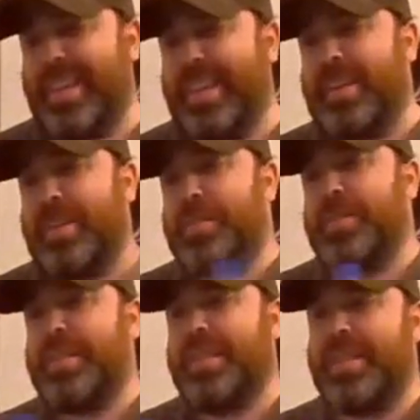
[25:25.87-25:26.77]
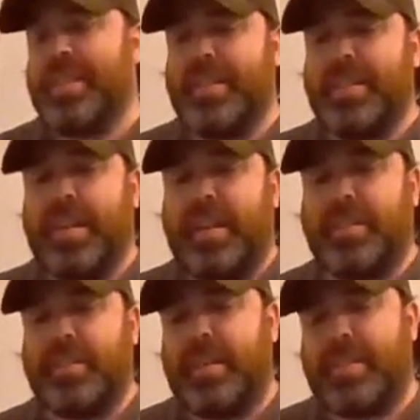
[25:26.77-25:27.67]
don't know.
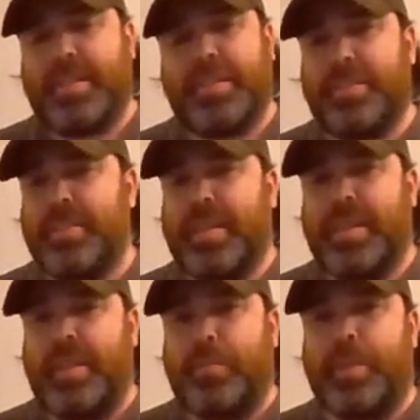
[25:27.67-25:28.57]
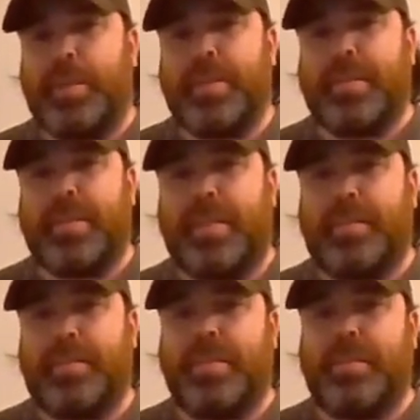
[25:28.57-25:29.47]
I maybe
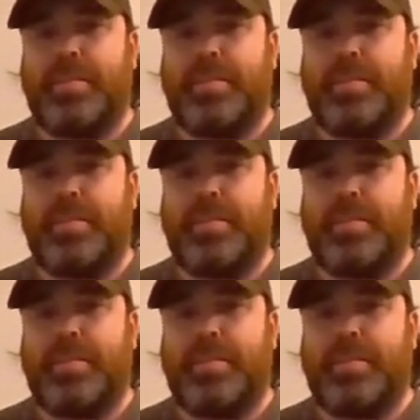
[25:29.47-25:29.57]
I'm